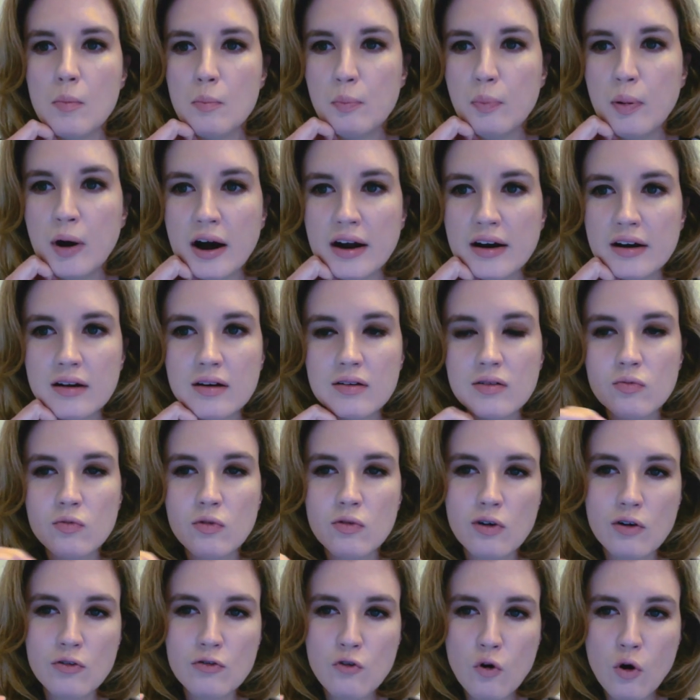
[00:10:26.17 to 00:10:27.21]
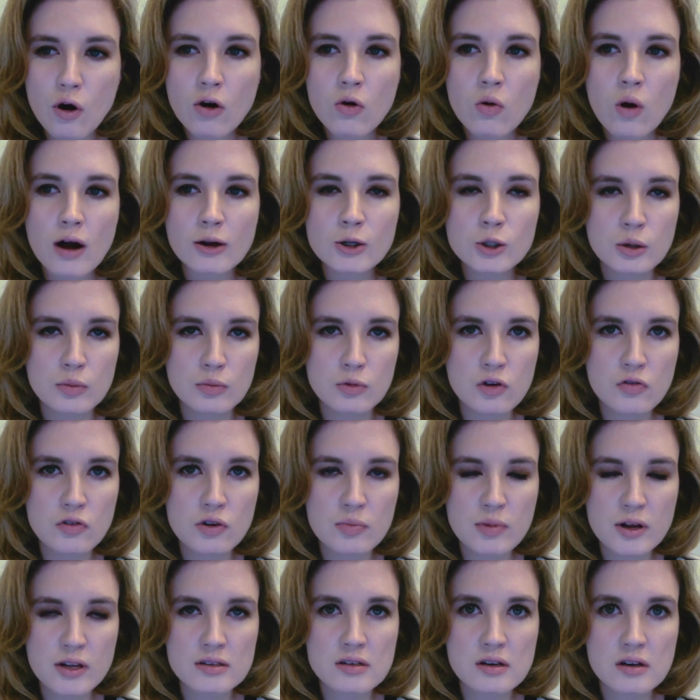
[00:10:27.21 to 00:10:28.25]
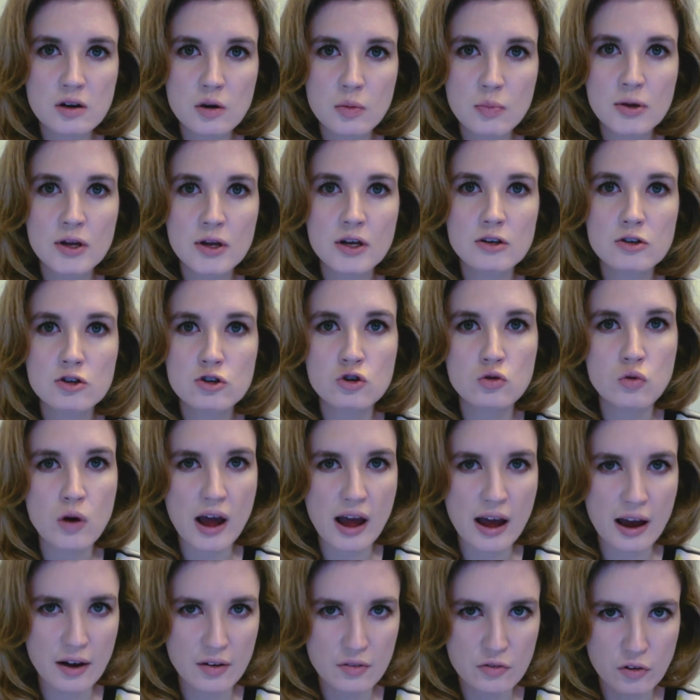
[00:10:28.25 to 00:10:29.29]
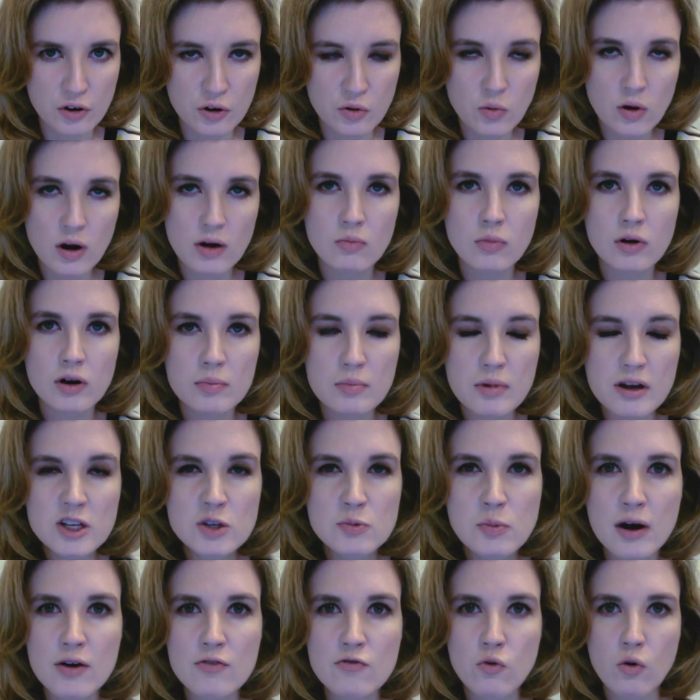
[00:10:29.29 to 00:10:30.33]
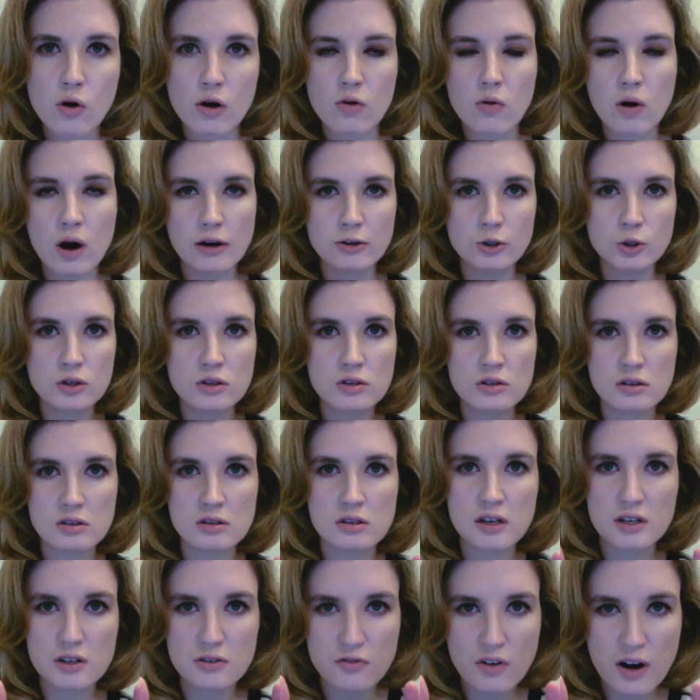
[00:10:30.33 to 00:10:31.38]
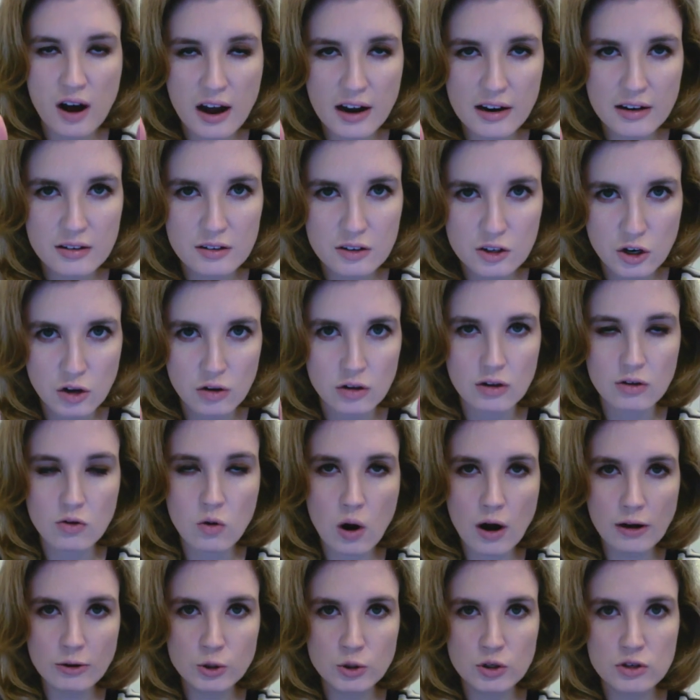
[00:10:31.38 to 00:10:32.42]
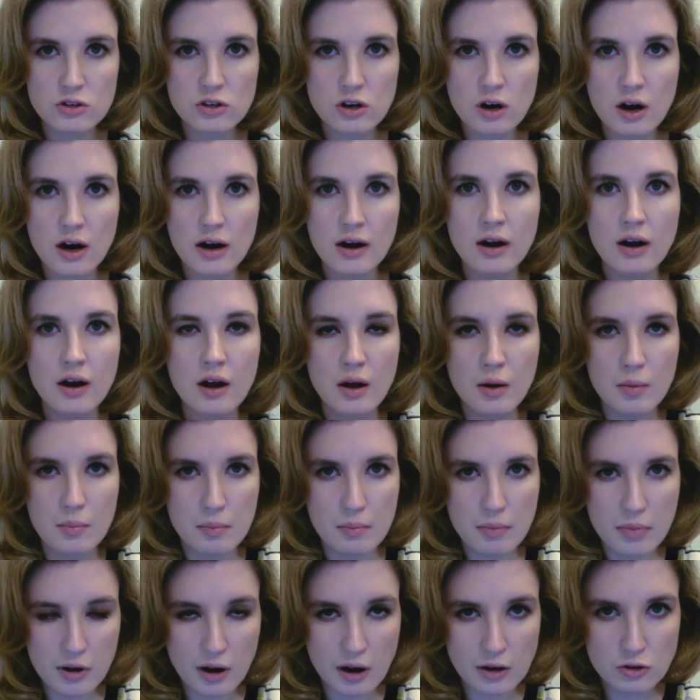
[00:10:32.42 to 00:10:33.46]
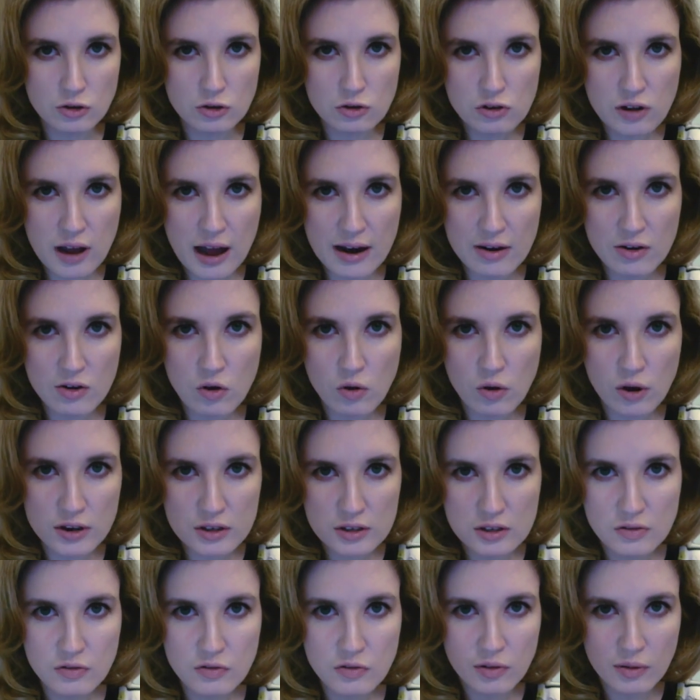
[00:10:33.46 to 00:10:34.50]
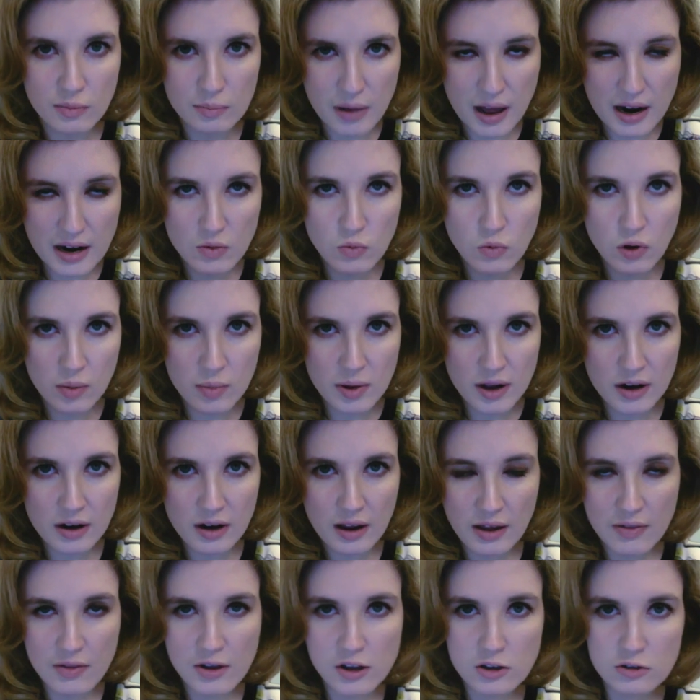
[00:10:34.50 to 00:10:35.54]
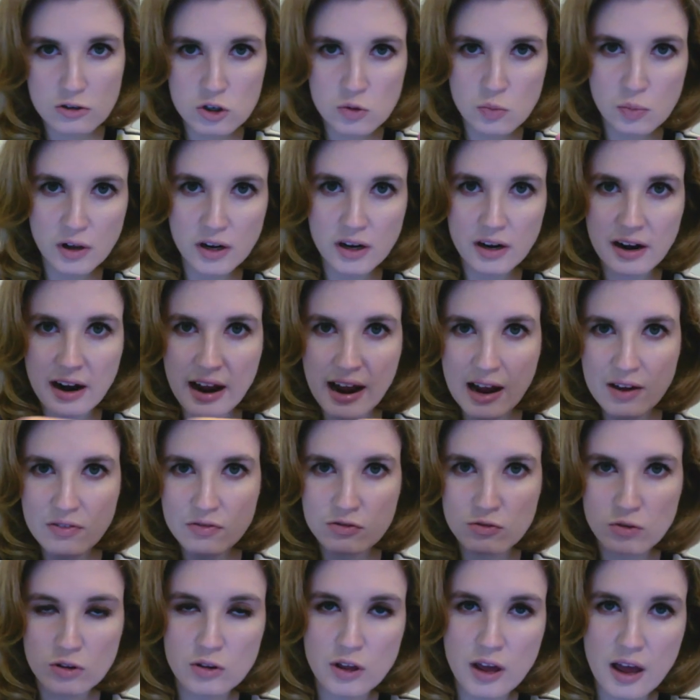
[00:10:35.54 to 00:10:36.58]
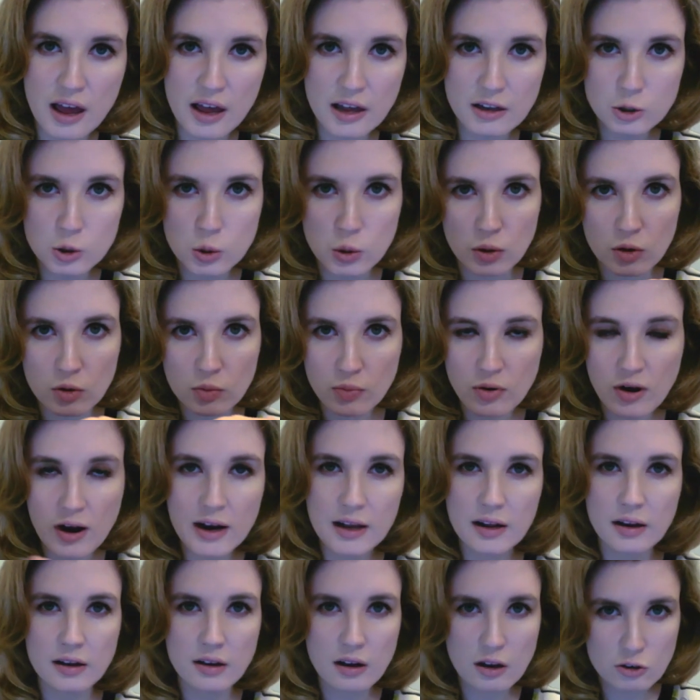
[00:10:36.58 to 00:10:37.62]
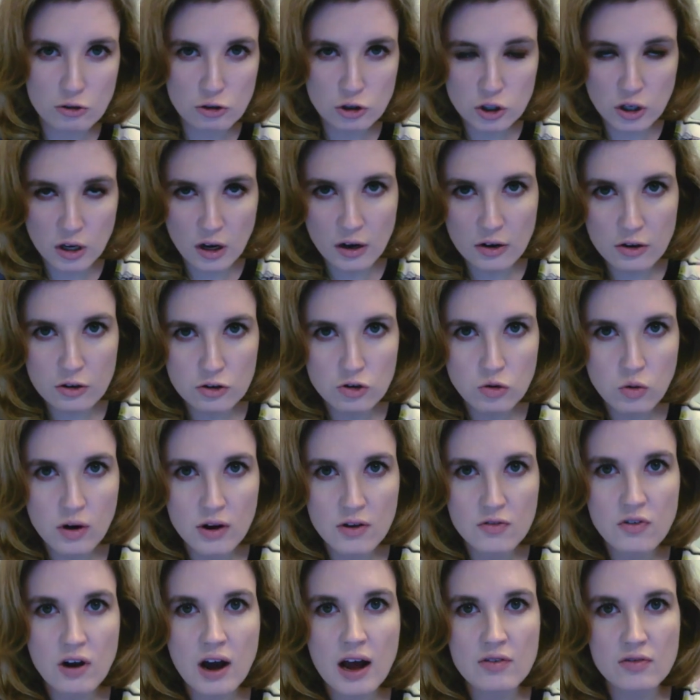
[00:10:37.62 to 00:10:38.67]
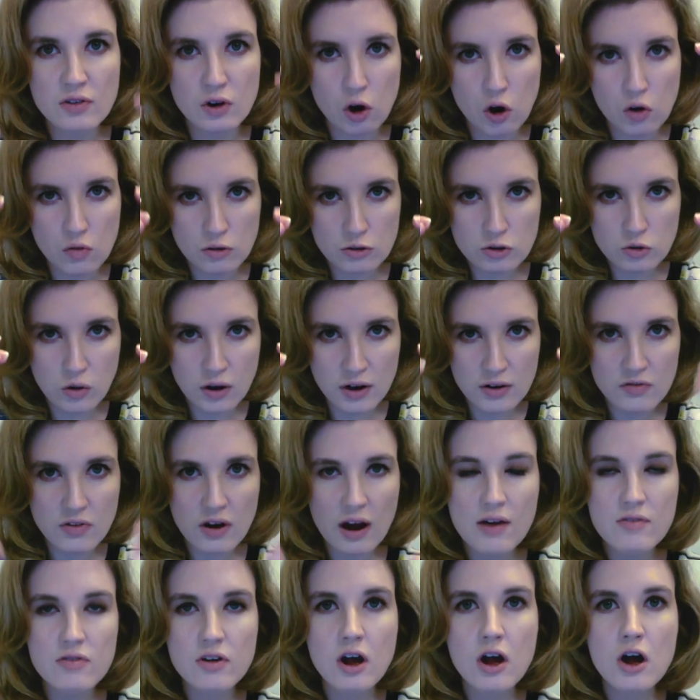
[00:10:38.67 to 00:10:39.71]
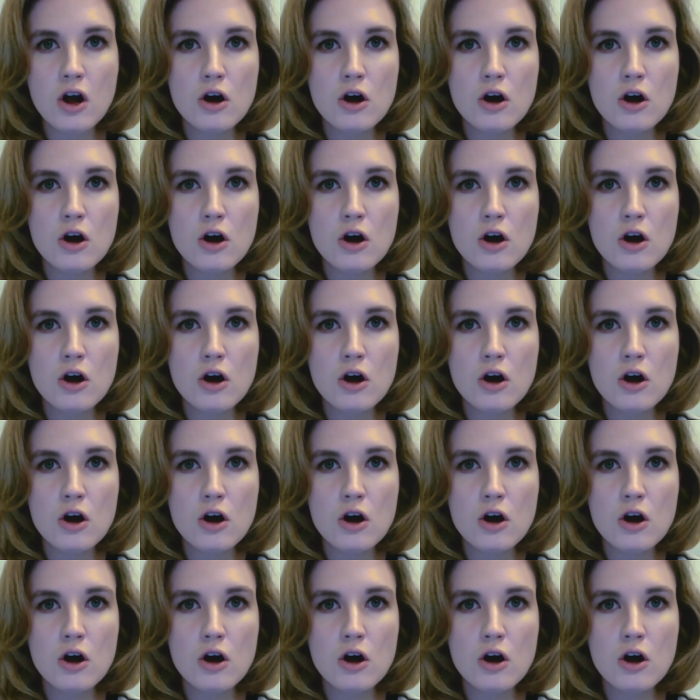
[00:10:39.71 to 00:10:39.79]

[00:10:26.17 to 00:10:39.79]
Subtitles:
But a four-quadrant movie means that it appeals to everyone. What it means by four quadrants is they divide, you know, the quadrants are two categories of men and women, and then you split it in half with the age group, right? Like, usually under 25 and over 25.